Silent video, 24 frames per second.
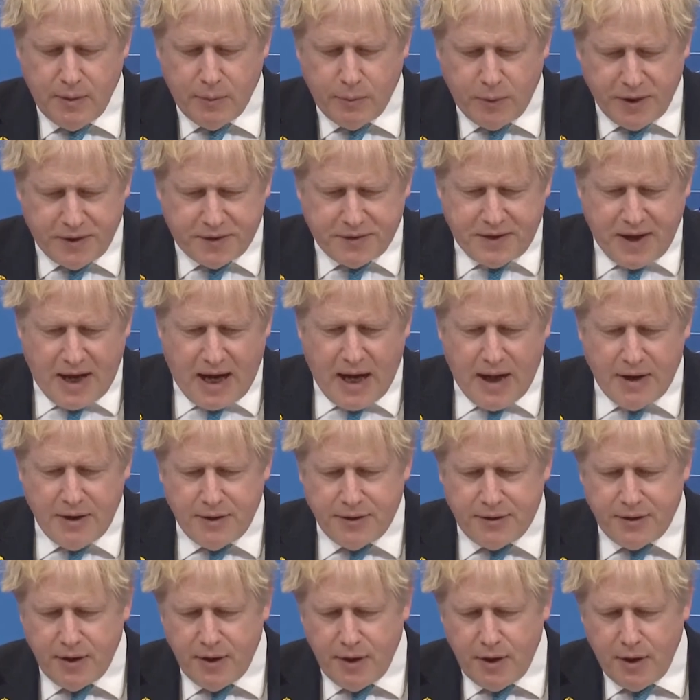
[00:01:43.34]
We
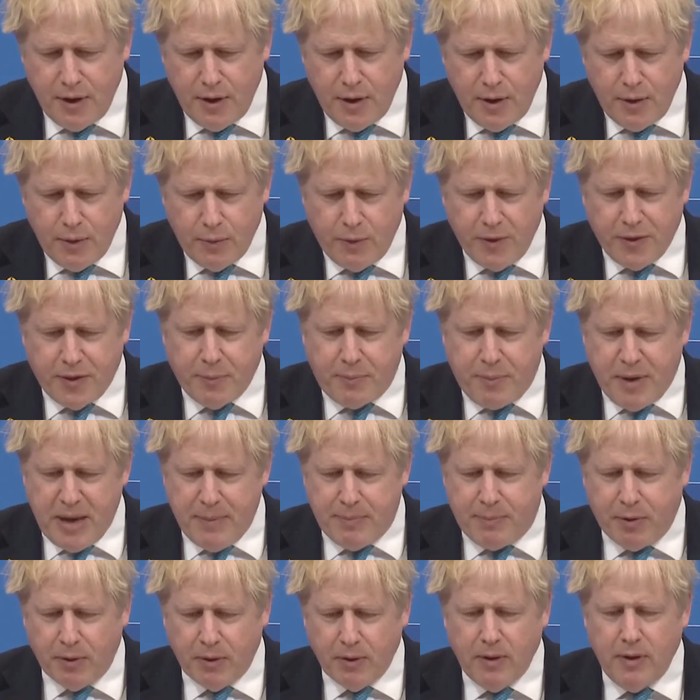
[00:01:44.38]
stand with the
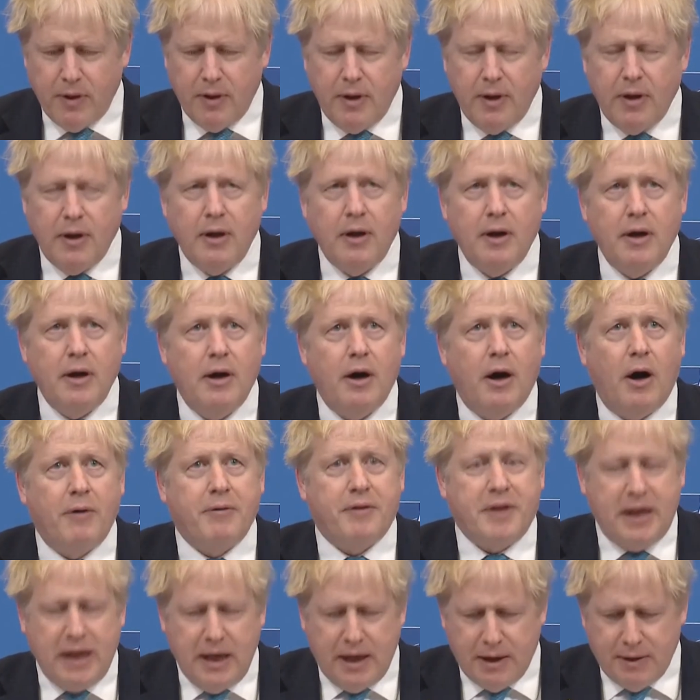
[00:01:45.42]
people of
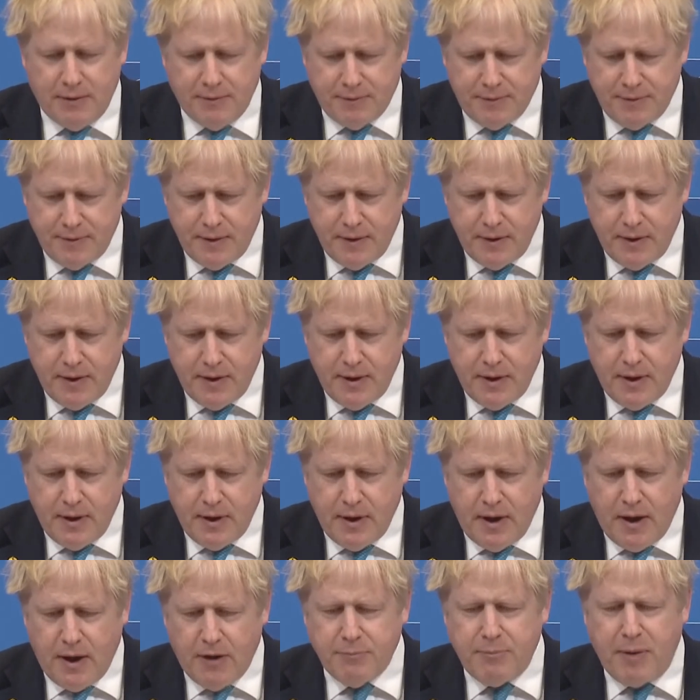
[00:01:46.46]
Kiev,
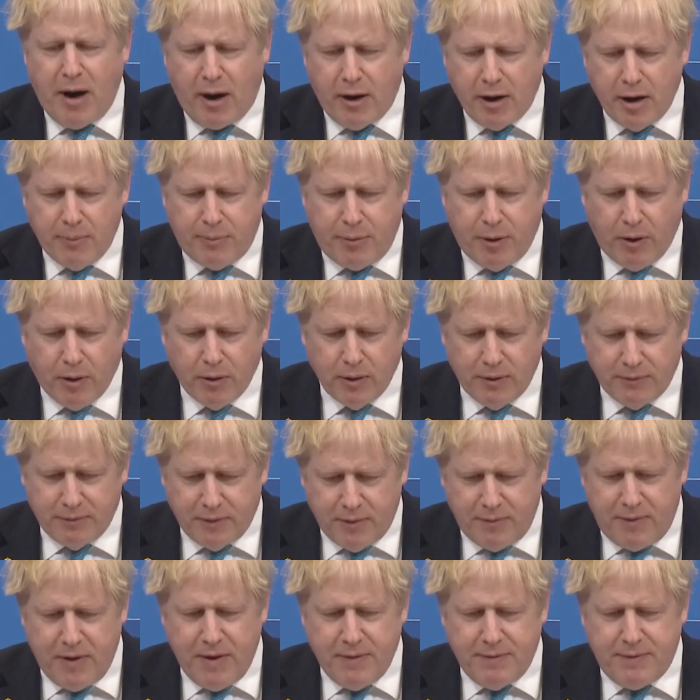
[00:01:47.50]
of Mariupol, of
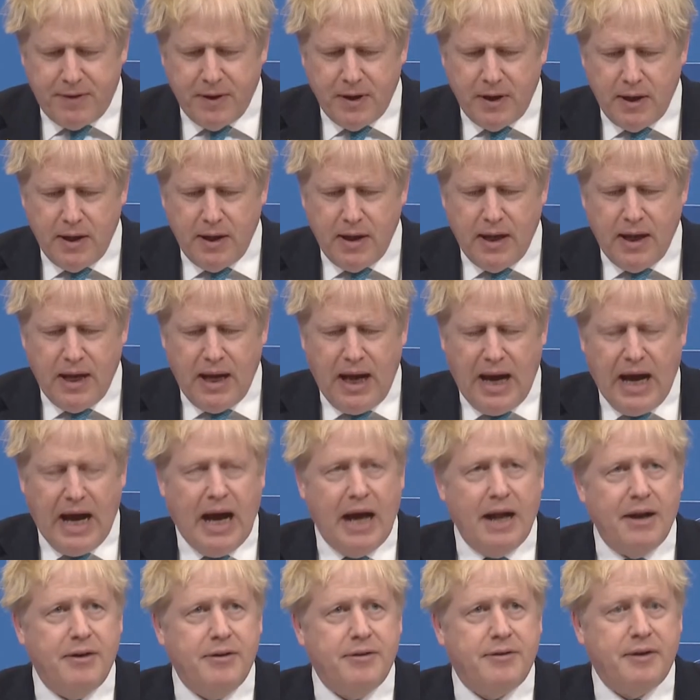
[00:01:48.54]
Lviv,
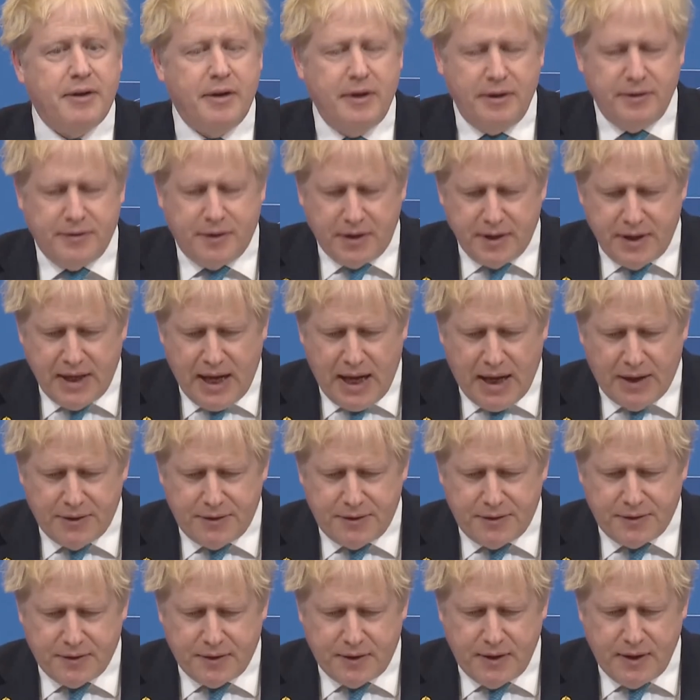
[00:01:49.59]
and
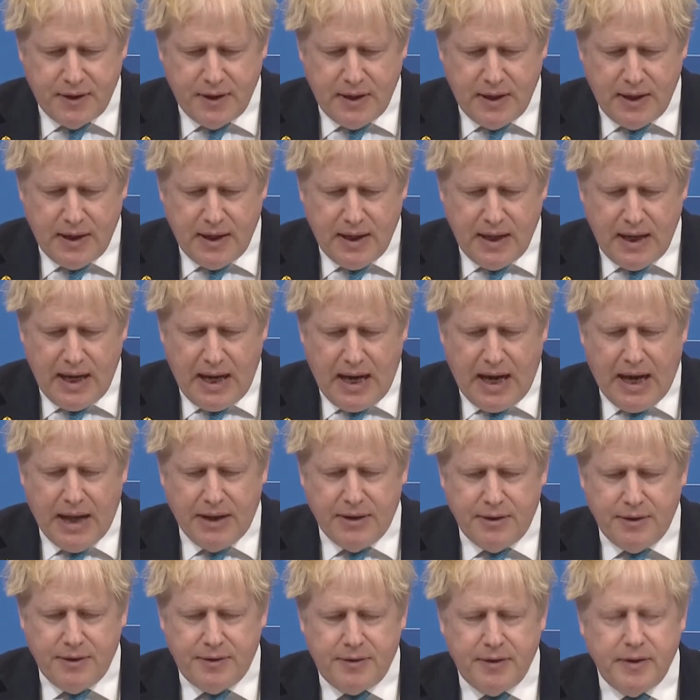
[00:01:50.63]
Donetsk.
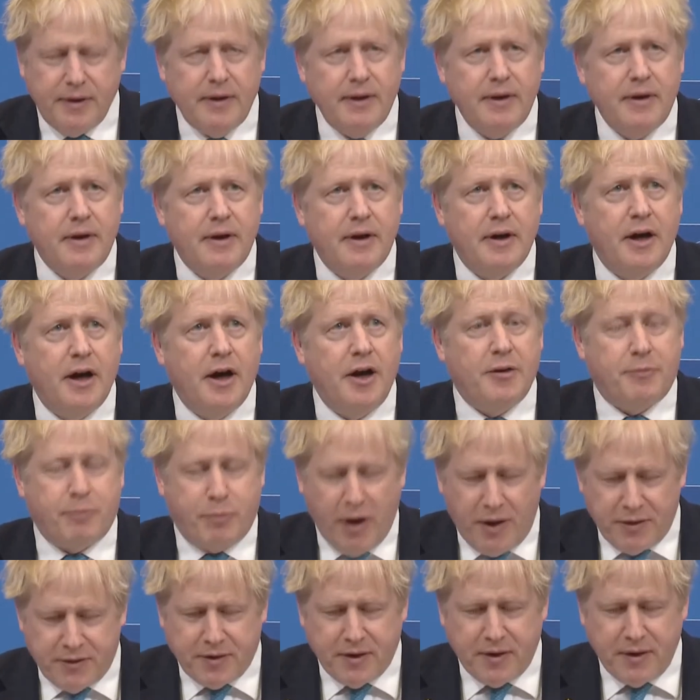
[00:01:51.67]
And as
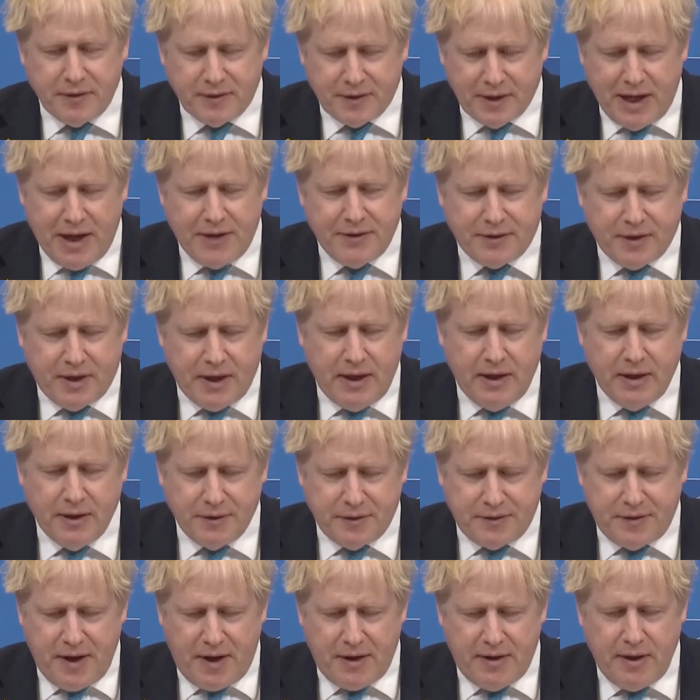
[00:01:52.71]
President Zelensky has
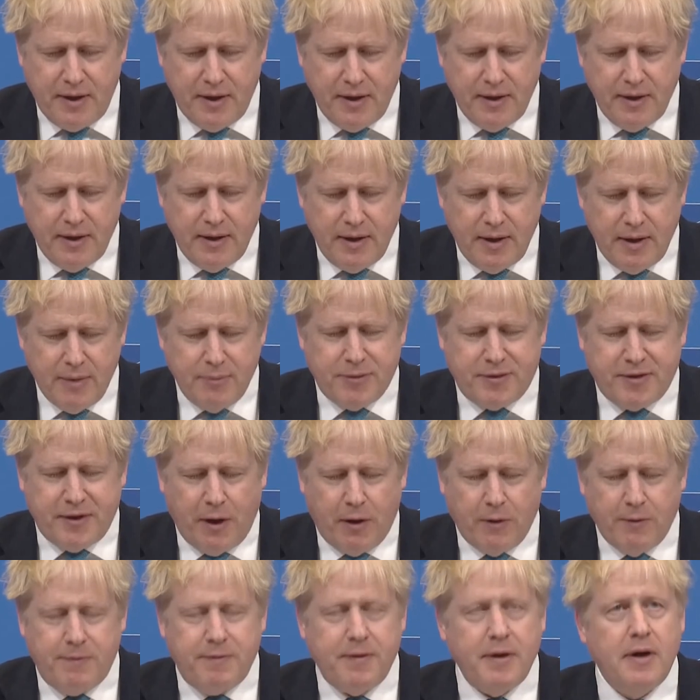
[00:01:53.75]
said
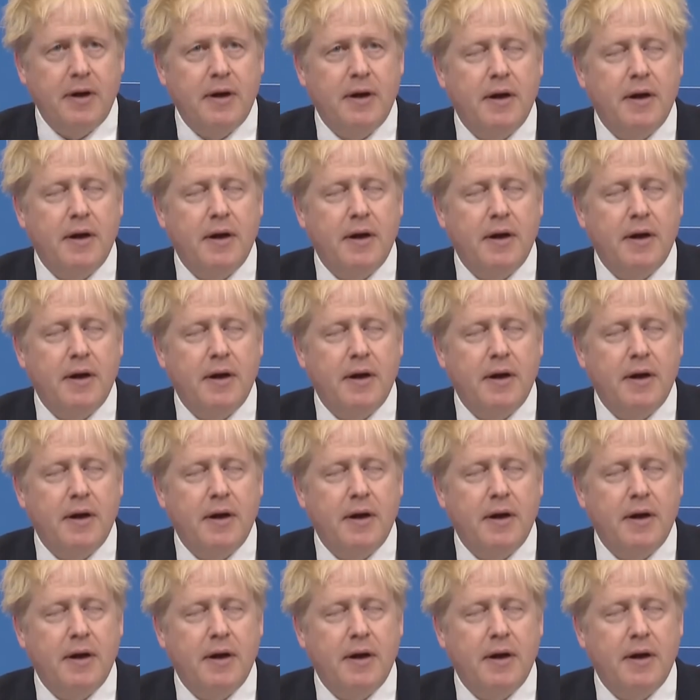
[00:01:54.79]
himself,